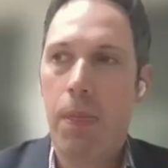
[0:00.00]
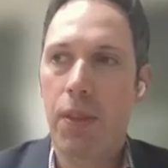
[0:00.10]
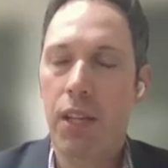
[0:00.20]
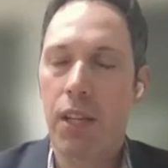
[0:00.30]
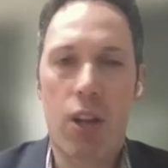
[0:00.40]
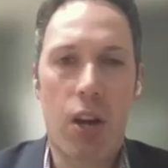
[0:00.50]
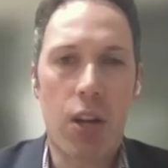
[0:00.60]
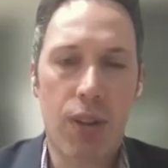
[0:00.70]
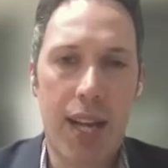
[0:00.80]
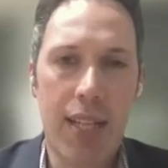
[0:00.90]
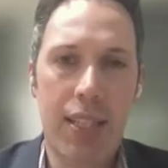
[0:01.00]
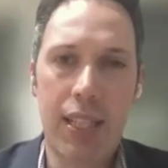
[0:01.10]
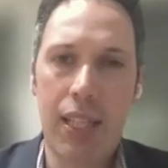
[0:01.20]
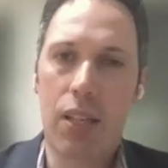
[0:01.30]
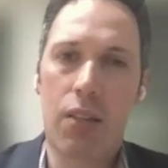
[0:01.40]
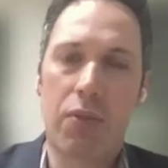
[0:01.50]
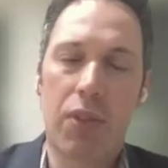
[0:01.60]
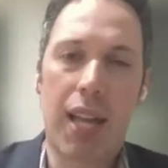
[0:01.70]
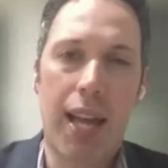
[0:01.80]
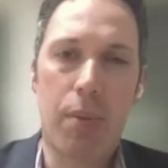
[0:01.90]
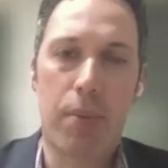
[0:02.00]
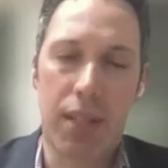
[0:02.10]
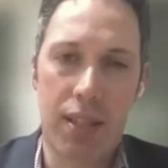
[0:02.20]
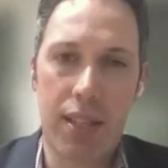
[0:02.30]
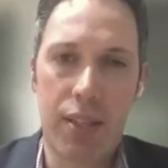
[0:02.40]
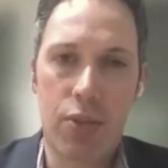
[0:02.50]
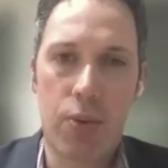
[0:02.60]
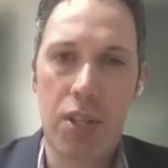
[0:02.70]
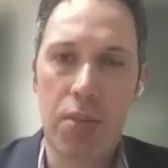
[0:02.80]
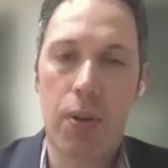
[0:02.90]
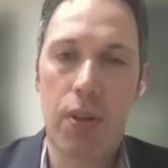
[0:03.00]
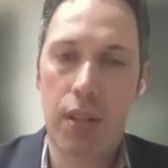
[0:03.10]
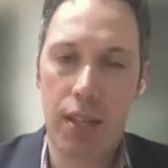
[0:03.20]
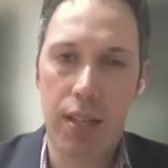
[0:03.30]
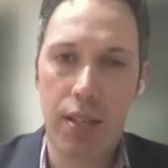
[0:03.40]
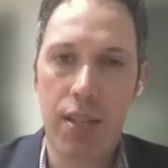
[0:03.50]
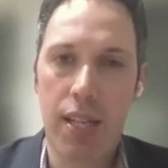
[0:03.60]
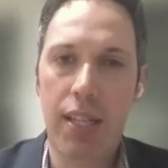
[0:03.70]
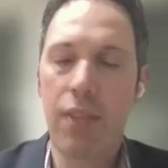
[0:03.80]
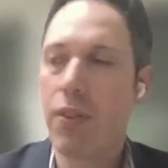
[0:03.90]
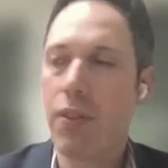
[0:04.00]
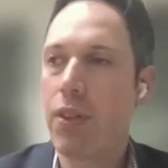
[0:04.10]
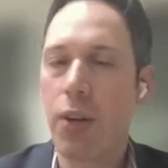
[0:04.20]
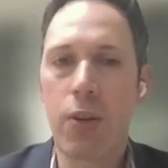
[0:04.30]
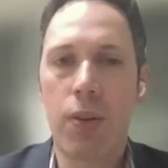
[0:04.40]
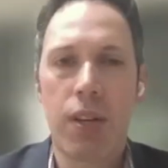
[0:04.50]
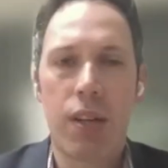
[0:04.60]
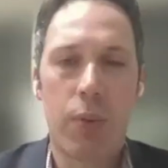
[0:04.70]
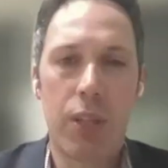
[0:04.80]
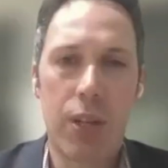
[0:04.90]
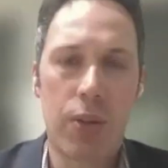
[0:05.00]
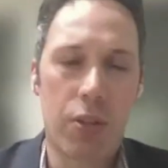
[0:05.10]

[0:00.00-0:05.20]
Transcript: the larger idea of reliability and trustworthiness that even though we don't